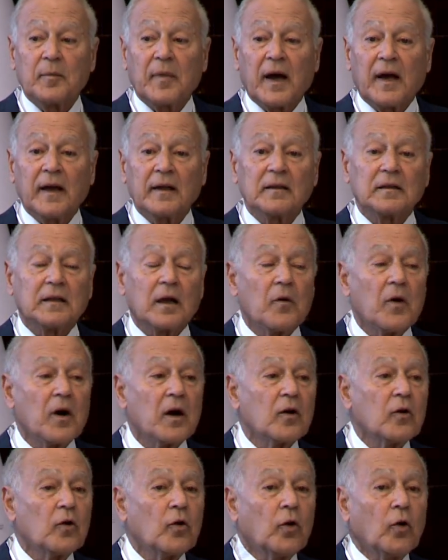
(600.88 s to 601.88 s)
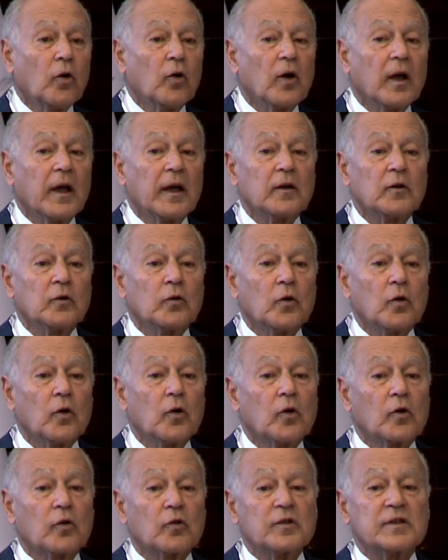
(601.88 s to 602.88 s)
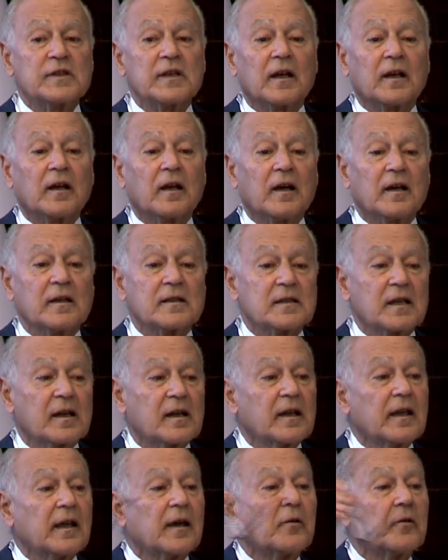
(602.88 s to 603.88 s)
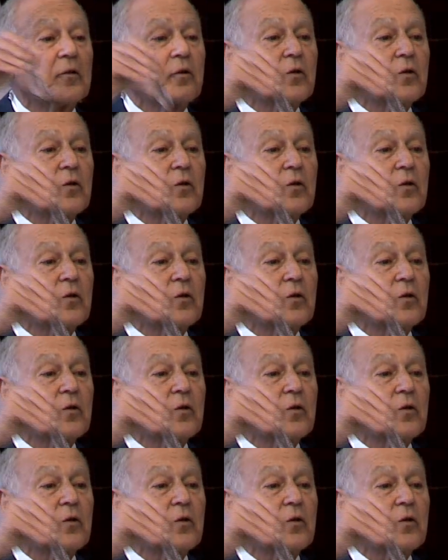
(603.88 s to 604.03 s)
and he wrote a book about his prediction that Russia